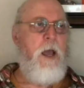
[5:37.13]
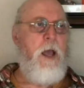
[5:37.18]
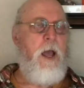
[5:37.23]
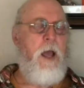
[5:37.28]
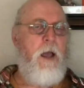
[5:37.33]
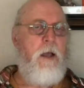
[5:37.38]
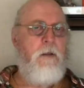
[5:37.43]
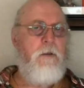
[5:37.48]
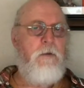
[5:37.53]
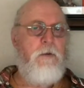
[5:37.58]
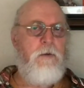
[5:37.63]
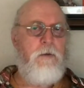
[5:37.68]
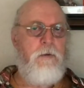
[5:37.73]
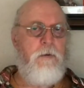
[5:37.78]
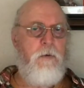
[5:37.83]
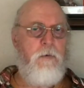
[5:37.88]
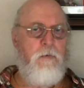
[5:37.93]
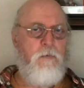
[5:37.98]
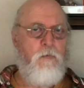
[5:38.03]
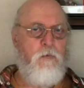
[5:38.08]
And
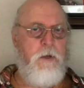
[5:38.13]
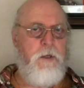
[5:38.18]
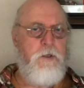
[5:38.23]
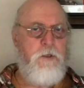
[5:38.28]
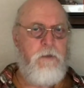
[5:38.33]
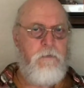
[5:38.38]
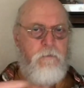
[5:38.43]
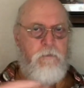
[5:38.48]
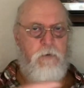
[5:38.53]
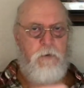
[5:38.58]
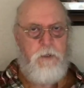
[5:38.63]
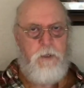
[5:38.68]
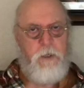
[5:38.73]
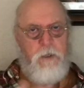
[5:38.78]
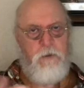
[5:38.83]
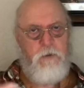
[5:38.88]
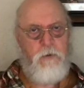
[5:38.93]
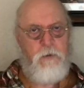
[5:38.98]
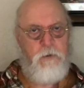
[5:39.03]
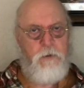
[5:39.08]
the reason for the
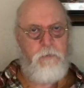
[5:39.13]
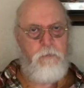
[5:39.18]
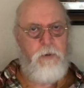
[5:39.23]
interns